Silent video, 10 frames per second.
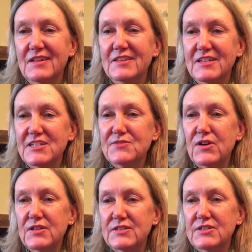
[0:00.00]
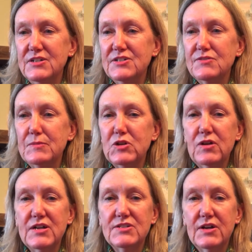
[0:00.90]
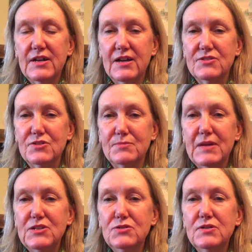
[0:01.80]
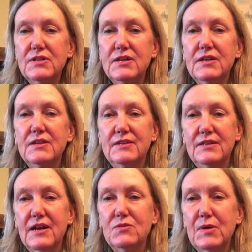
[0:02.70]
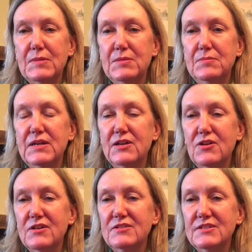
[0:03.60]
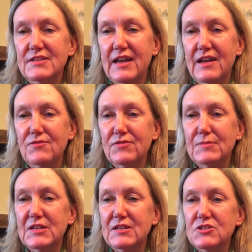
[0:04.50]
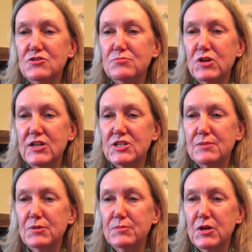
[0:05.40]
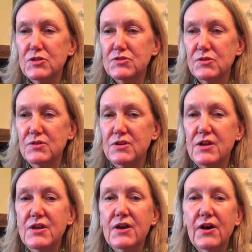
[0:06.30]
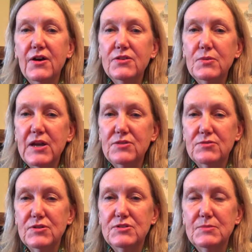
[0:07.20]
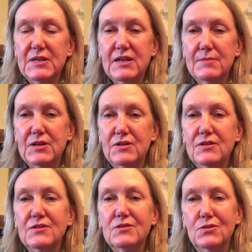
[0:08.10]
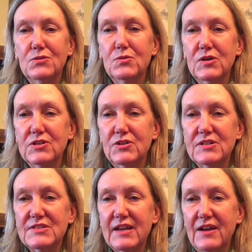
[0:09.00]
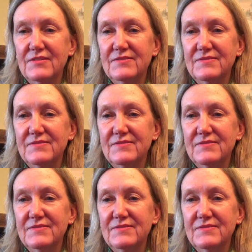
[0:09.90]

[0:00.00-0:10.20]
These volunteers from across our council mentored the young women being honored today from the initial project proposal all the way through to becoming Gold Award Girl Scout.